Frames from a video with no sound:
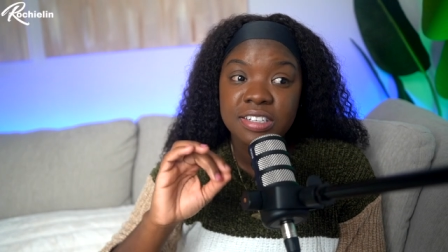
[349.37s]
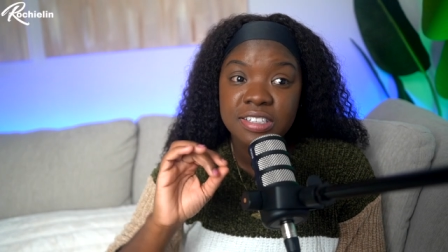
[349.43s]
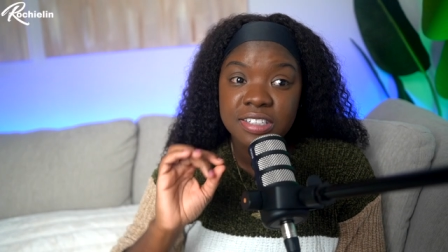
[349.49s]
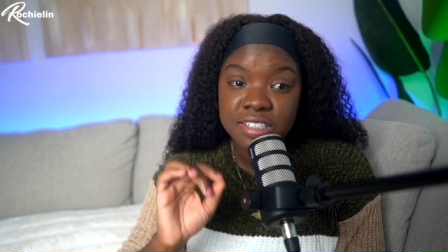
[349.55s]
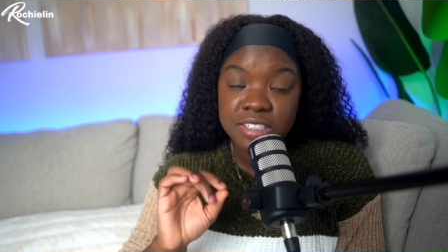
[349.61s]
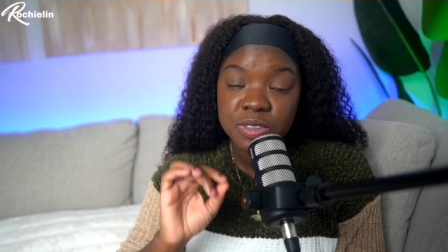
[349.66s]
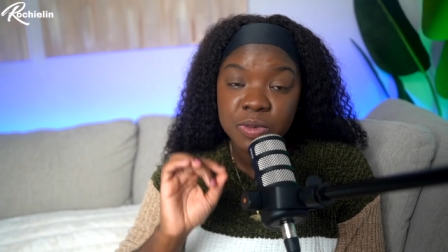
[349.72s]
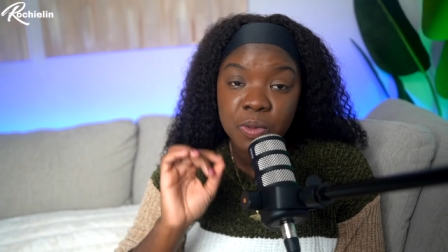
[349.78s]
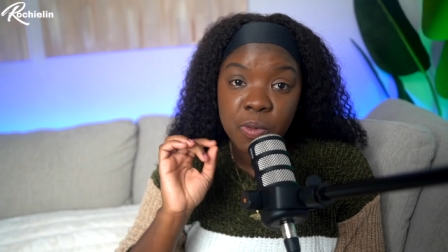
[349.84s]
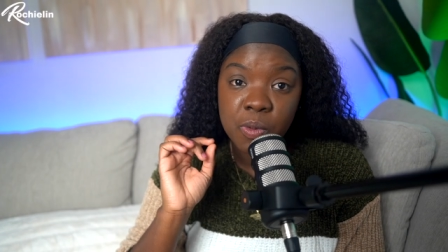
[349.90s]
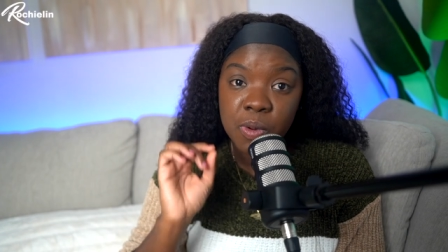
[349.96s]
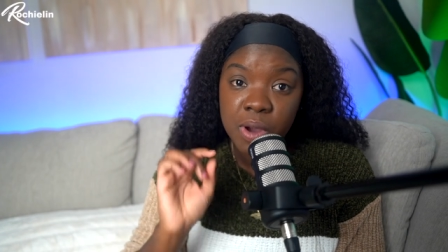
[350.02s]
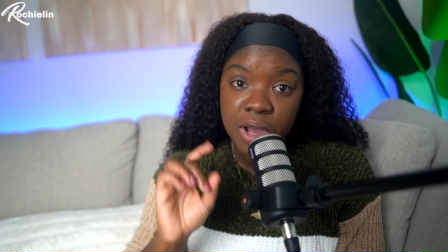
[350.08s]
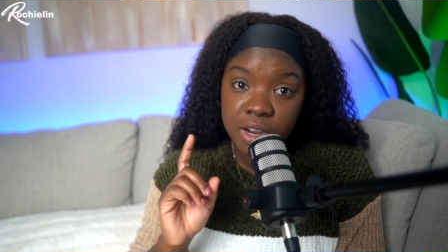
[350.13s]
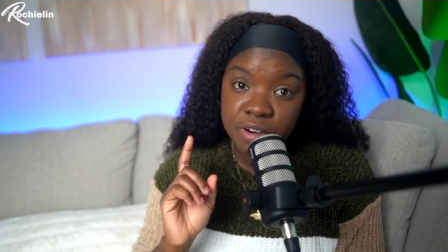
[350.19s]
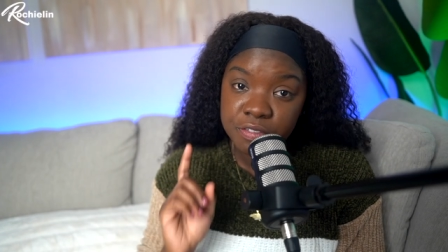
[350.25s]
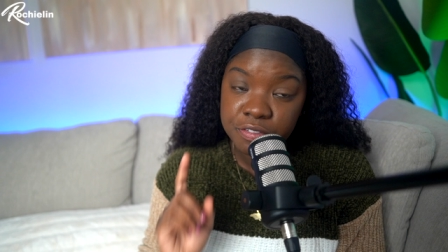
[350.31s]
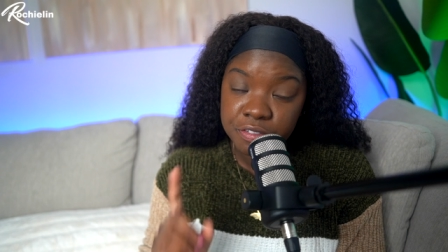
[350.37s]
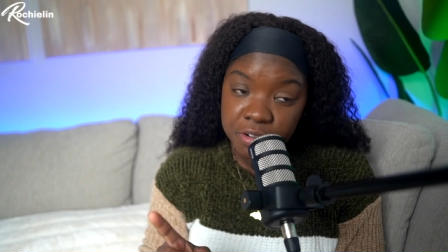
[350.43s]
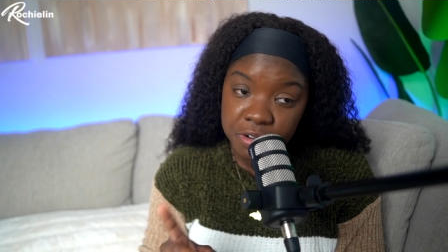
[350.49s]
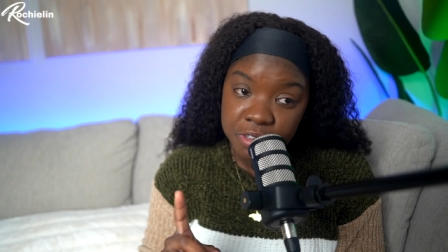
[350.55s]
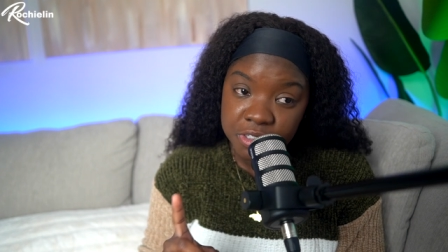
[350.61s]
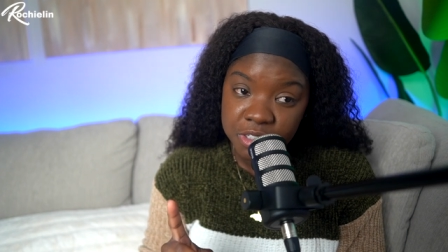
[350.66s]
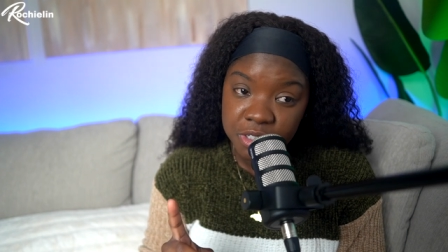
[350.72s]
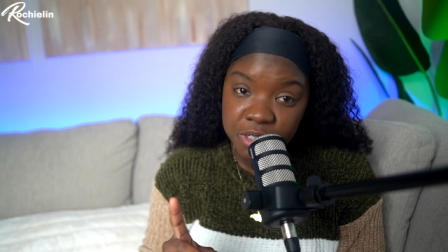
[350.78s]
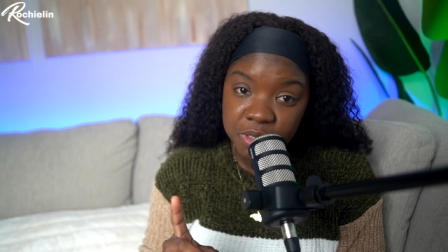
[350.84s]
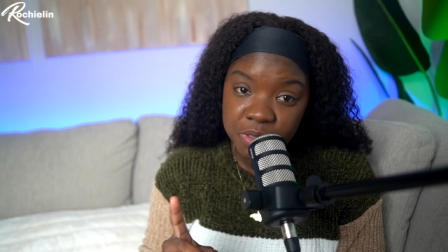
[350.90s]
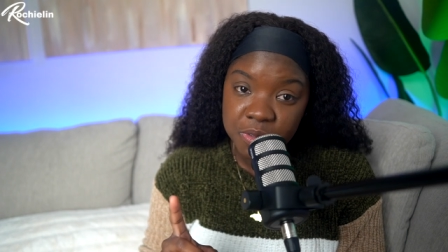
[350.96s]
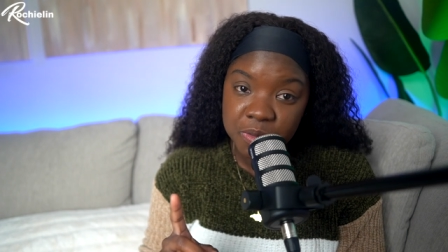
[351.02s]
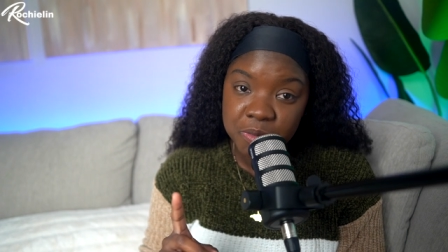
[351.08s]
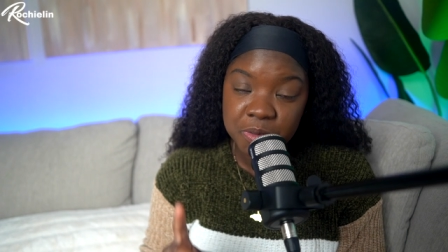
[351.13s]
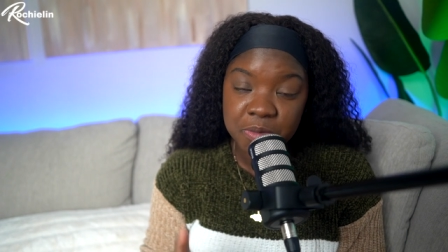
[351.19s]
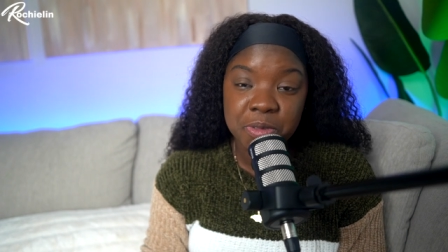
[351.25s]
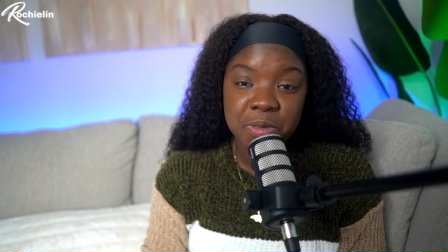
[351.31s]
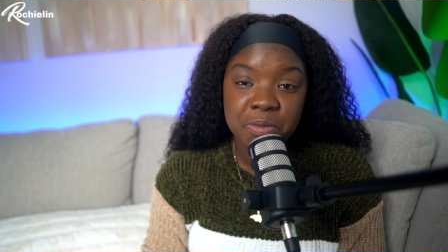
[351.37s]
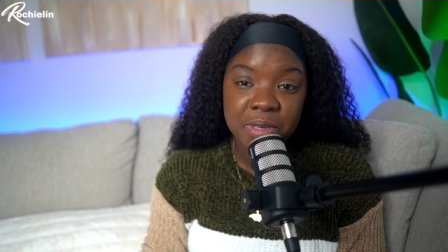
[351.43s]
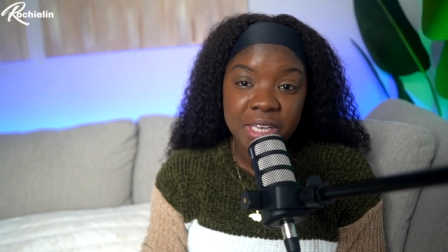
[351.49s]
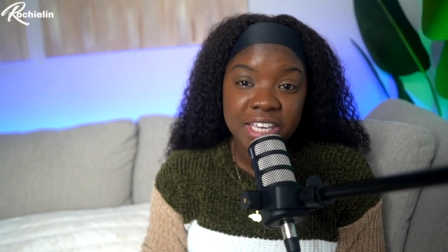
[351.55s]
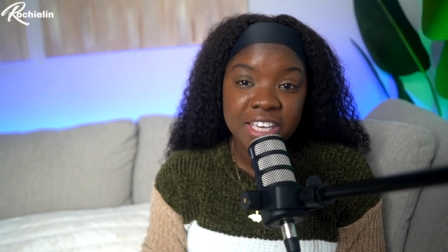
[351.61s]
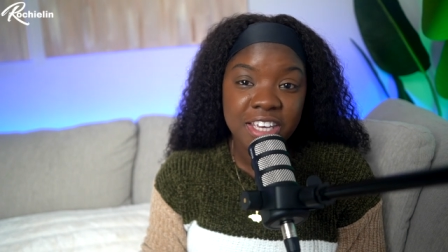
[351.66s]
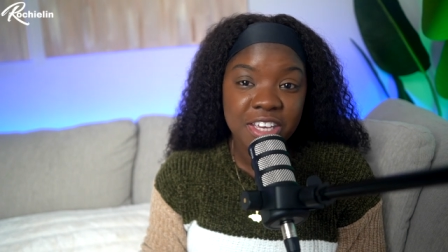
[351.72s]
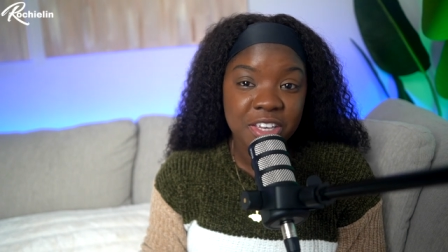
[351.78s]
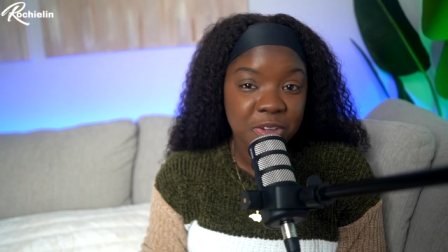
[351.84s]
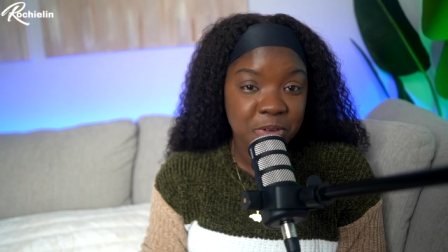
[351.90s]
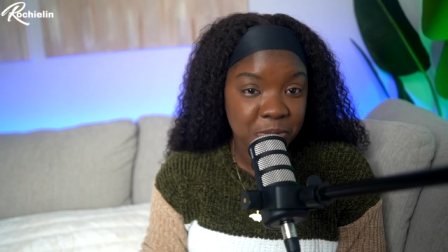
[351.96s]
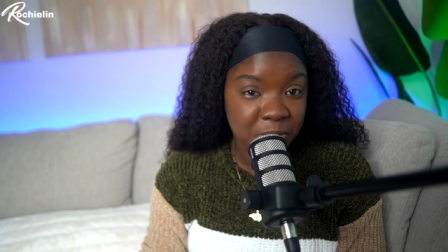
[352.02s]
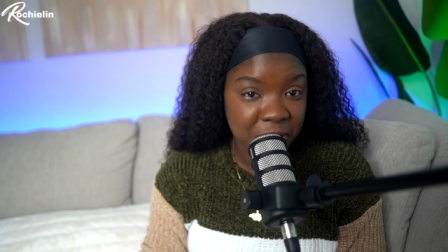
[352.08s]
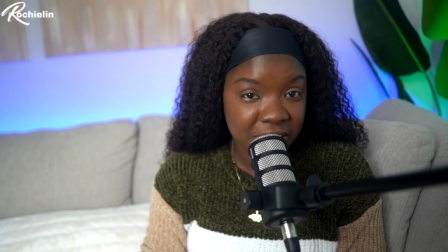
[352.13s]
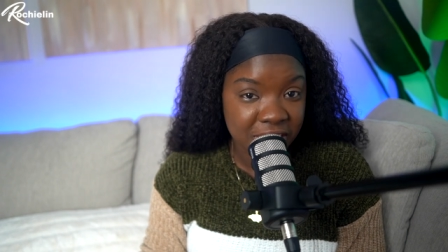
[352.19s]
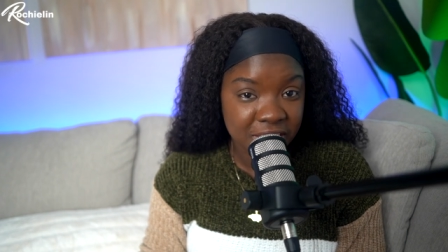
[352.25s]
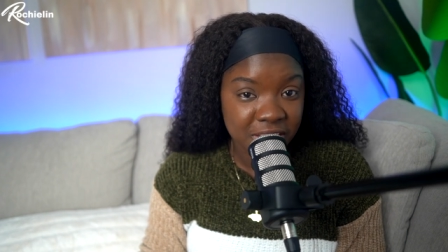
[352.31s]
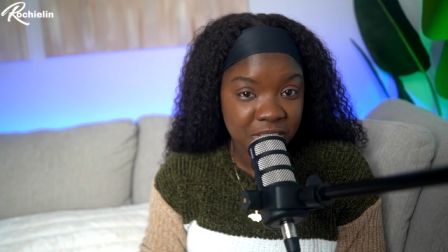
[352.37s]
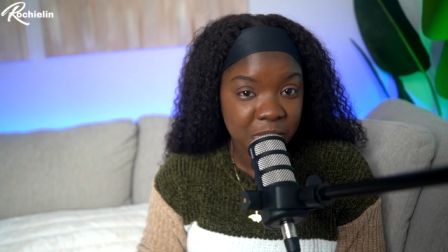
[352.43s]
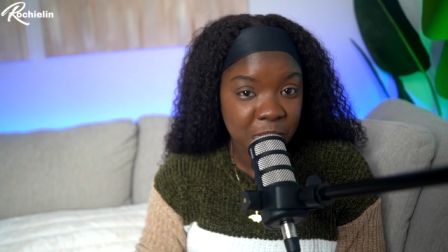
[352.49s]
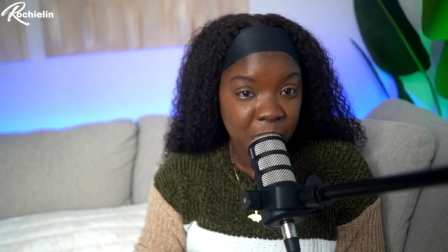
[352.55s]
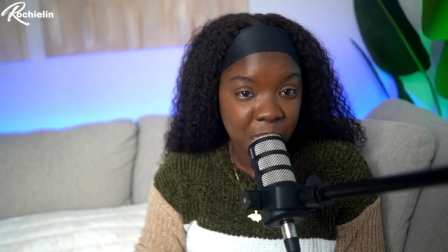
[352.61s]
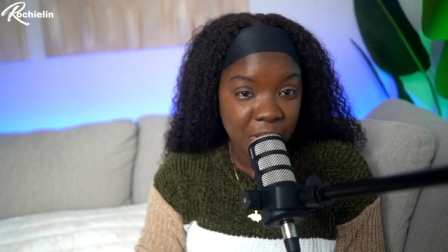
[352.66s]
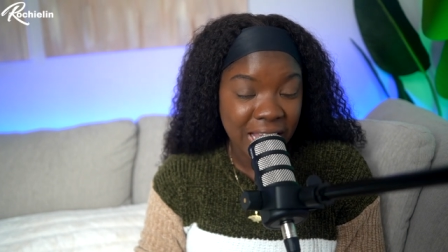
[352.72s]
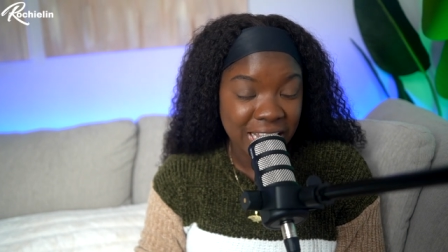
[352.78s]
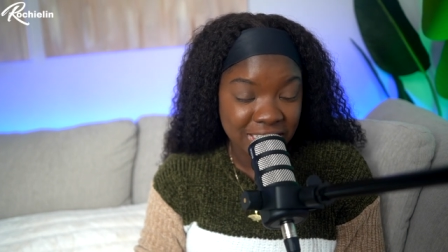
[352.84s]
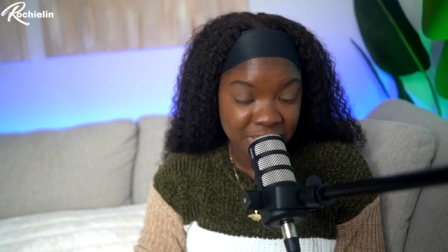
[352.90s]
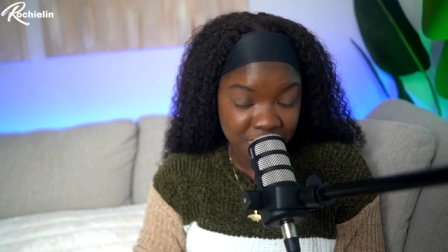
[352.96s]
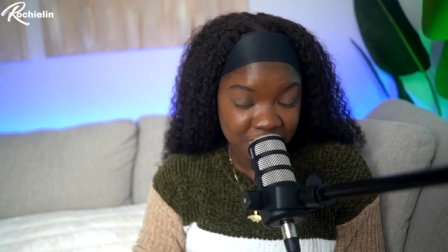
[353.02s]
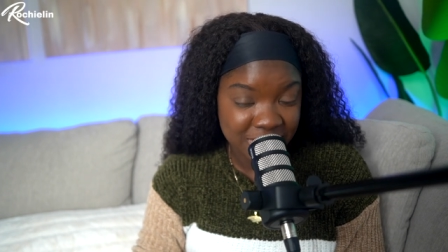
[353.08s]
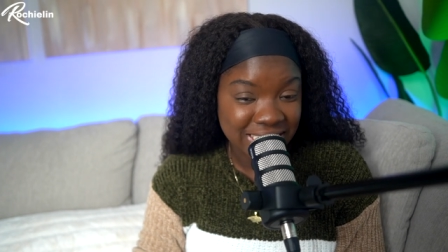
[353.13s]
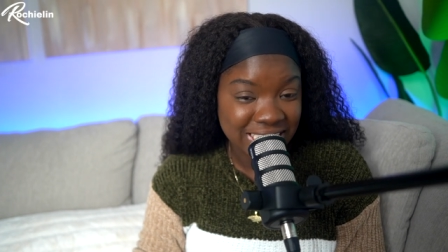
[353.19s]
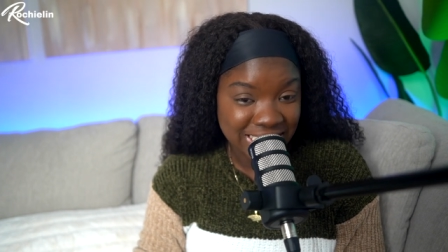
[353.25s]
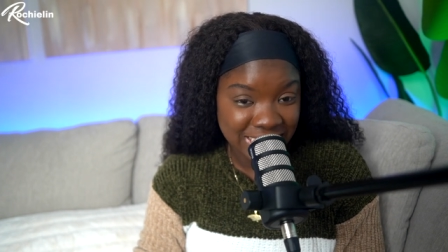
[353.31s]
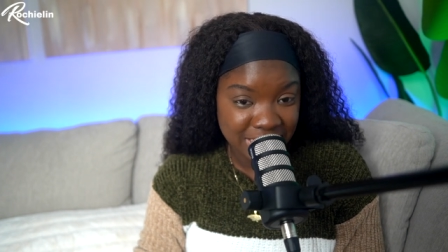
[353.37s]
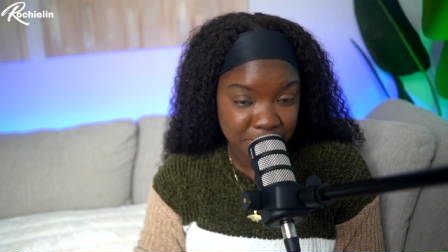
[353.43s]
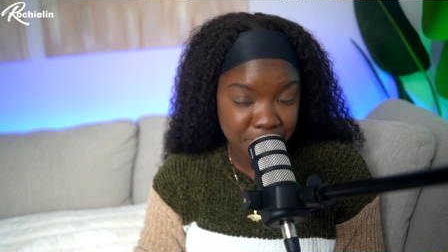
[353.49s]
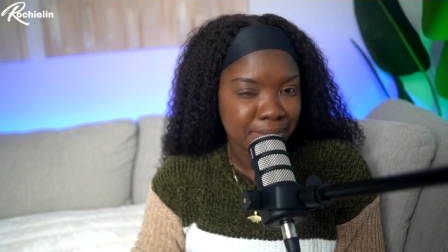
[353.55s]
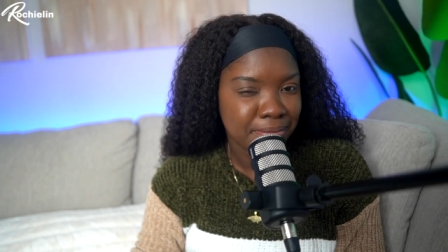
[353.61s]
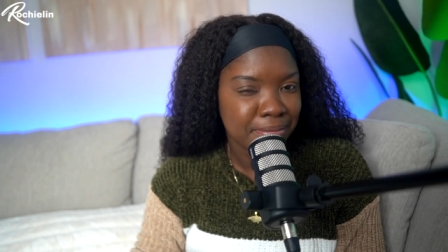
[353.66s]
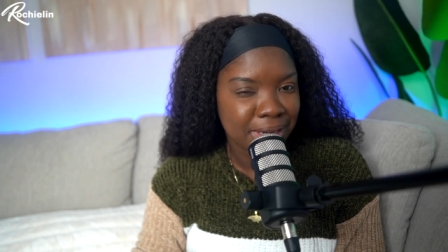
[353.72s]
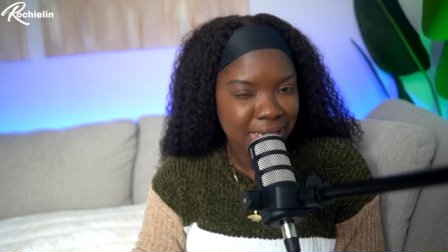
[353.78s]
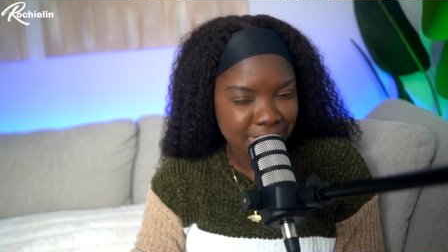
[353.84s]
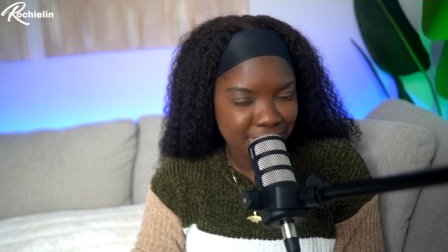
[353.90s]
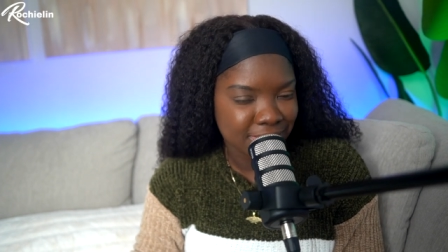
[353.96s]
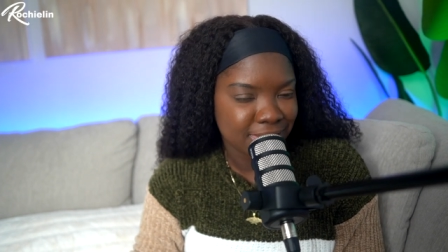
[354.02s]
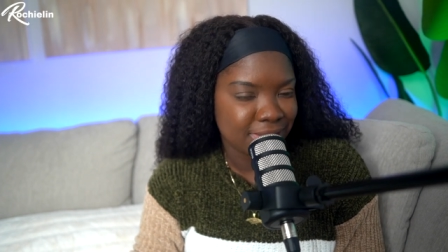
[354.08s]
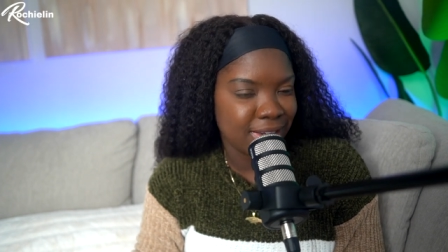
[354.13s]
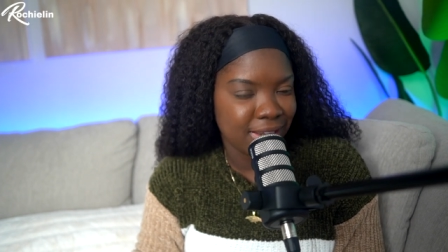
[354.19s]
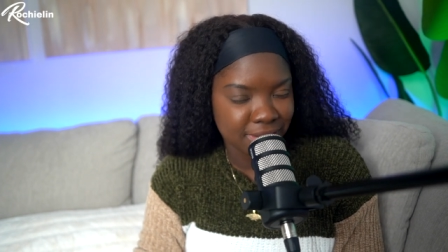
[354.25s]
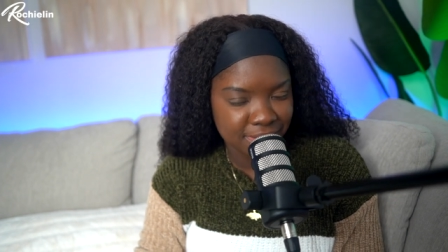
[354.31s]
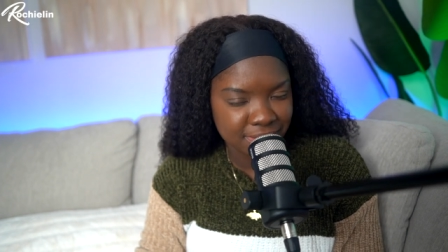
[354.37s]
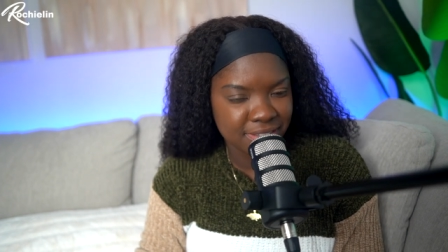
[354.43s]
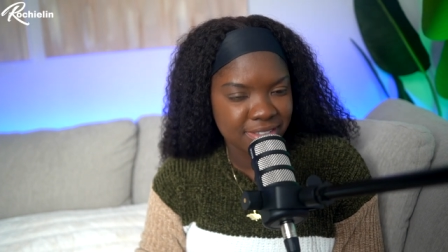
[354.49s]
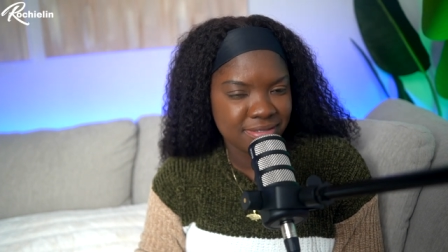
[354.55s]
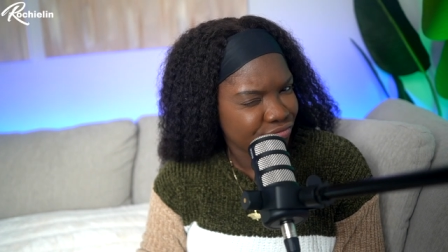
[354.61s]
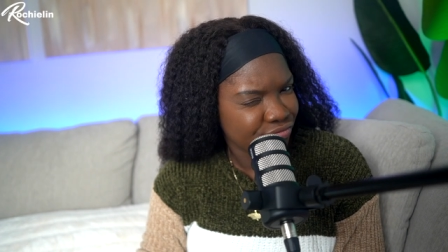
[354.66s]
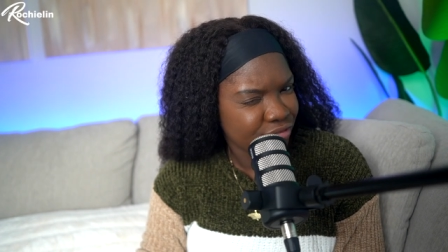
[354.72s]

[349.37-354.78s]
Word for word: This one photo will be making you money while you sleep. Imagine that.